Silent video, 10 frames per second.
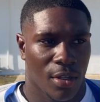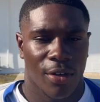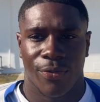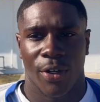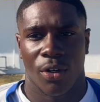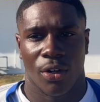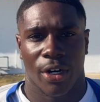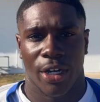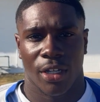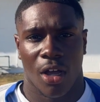It felt
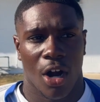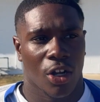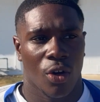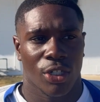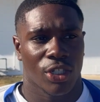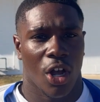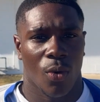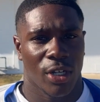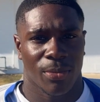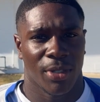great. Our coaches
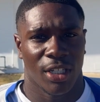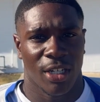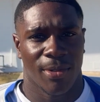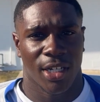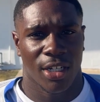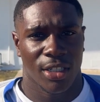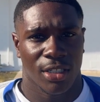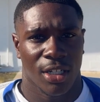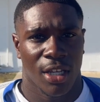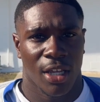always believed in us,